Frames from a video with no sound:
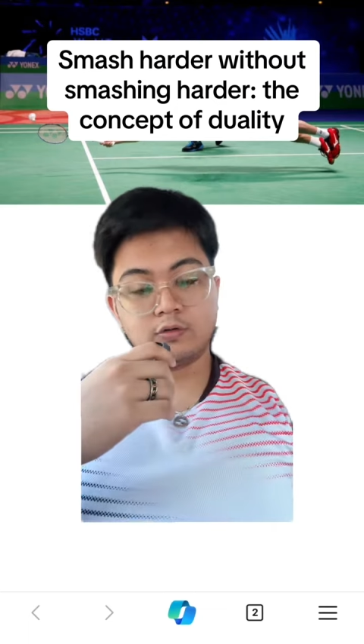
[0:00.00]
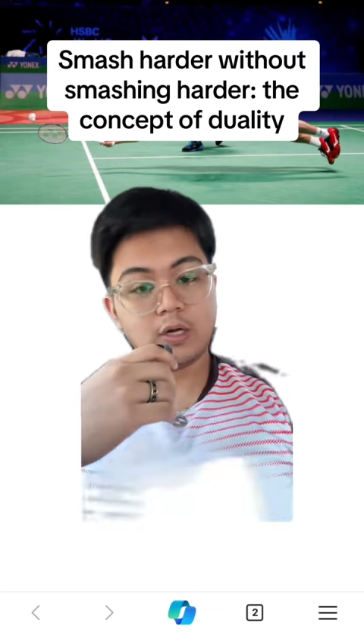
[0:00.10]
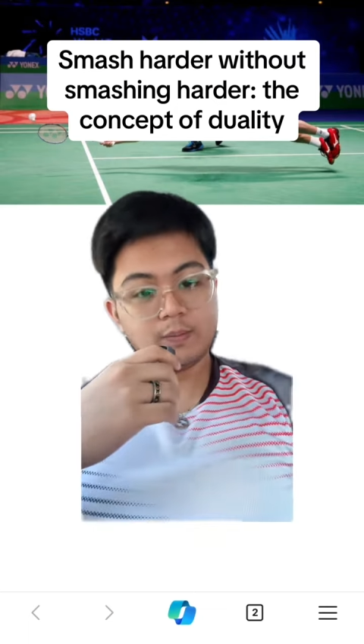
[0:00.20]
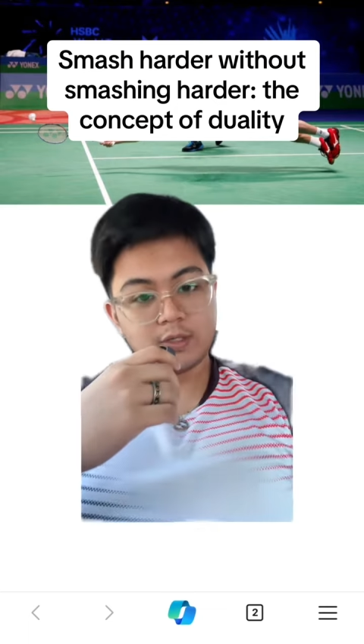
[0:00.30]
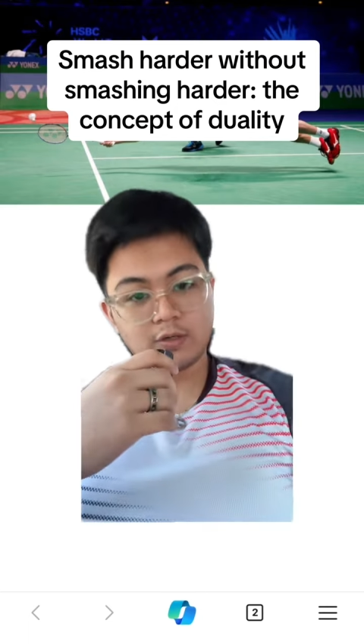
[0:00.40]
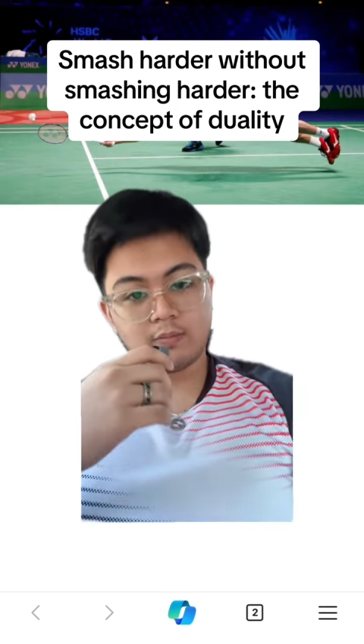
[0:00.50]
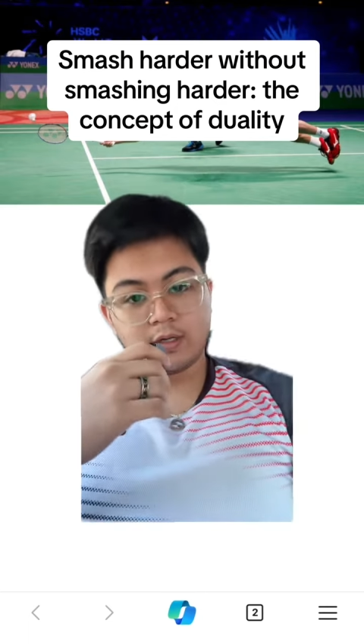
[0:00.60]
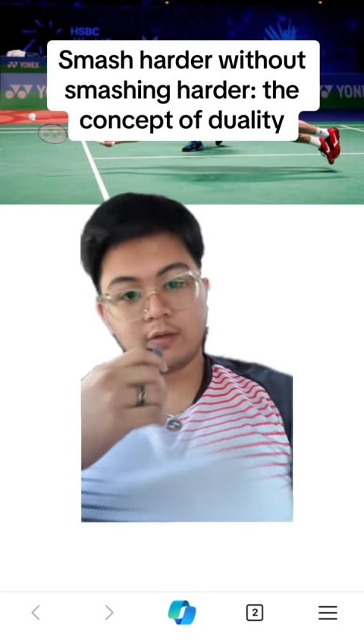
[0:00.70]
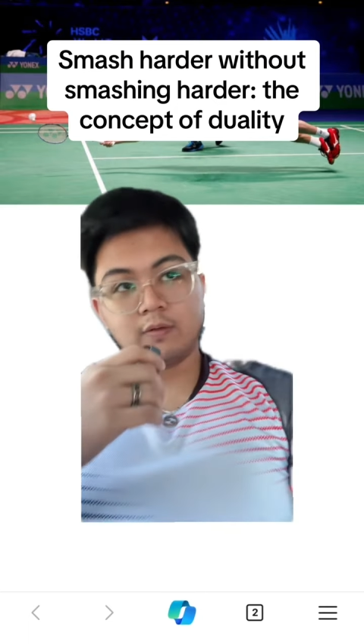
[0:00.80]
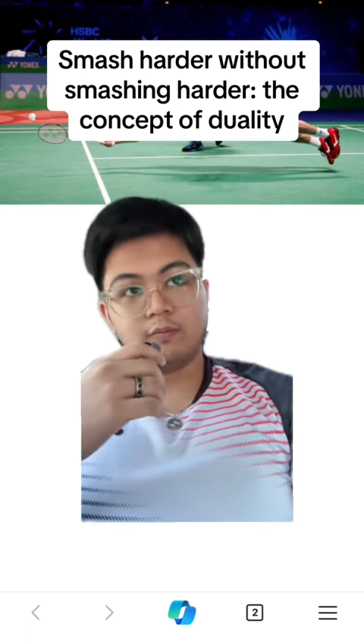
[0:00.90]
your drops and you're
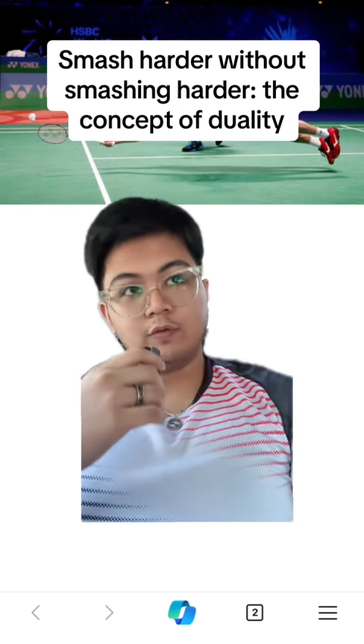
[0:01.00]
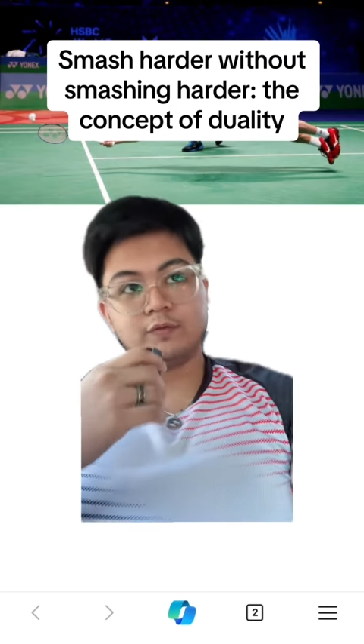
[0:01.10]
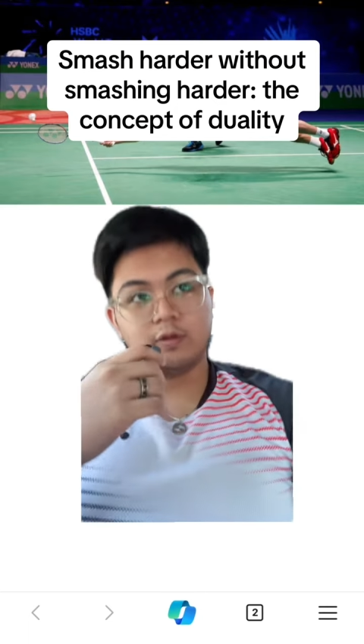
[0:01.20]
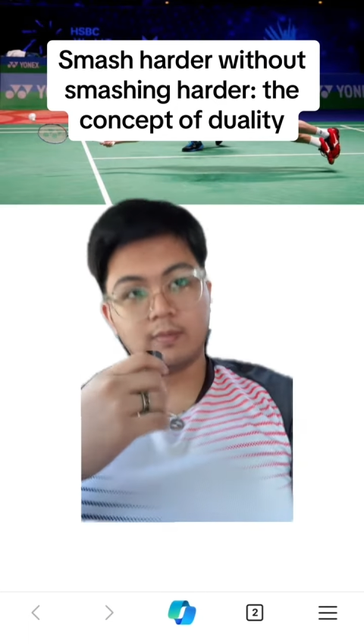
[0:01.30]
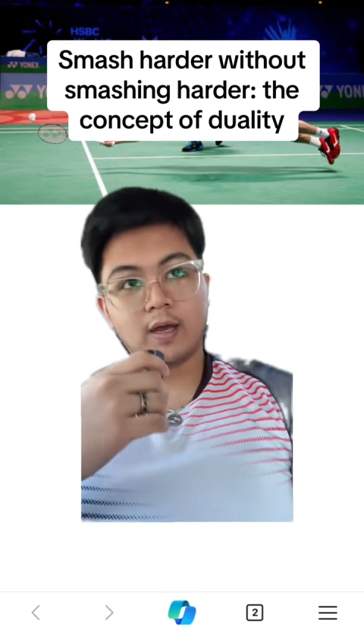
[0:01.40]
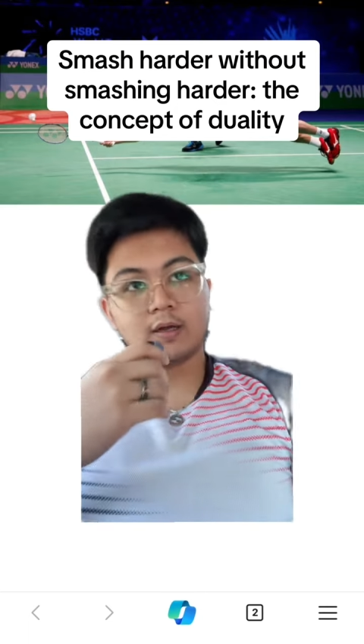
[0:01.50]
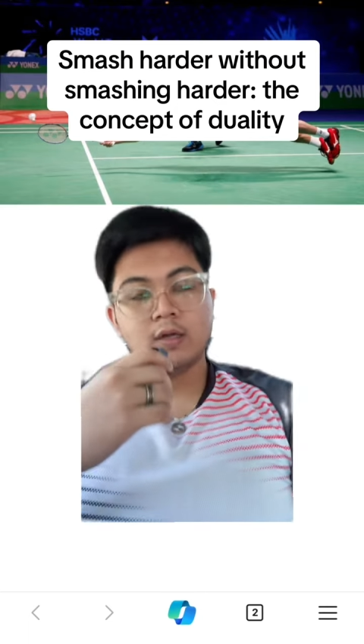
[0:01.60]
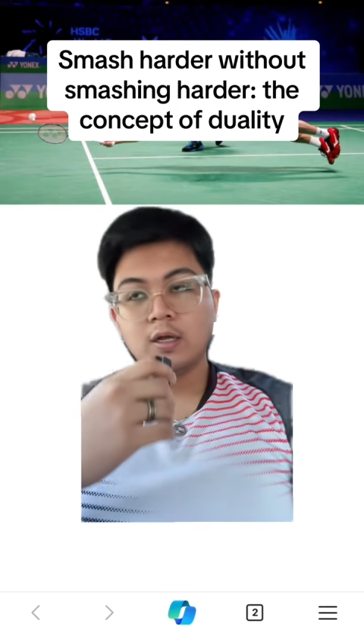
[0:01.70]
making them move to the back